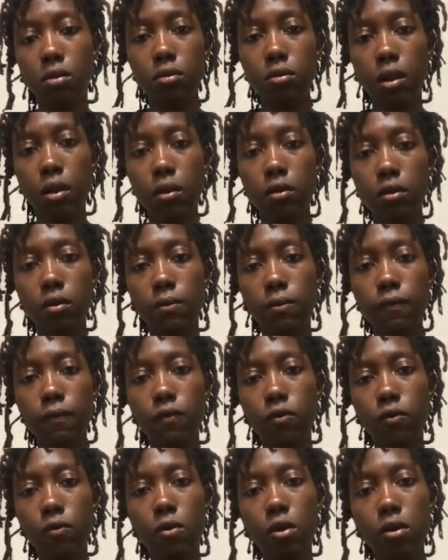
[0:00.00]
Outcome
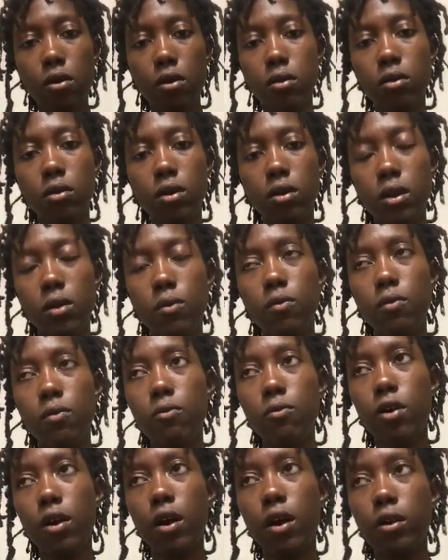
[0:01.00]
for water. Can I get one more
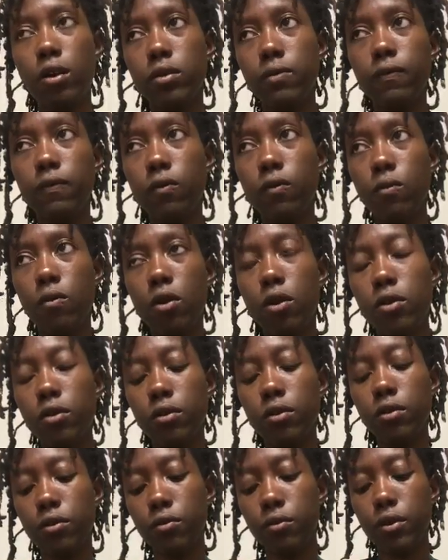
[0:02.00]
outcome for water?
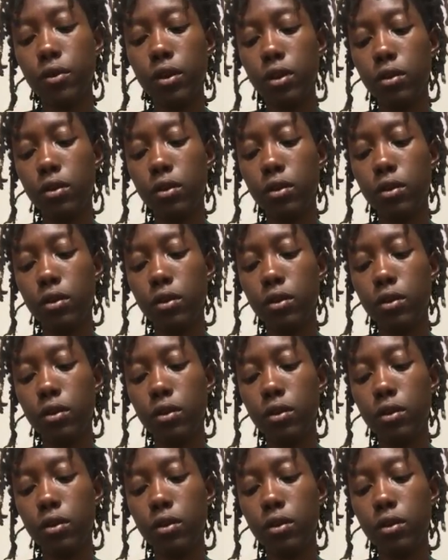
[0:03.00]
3,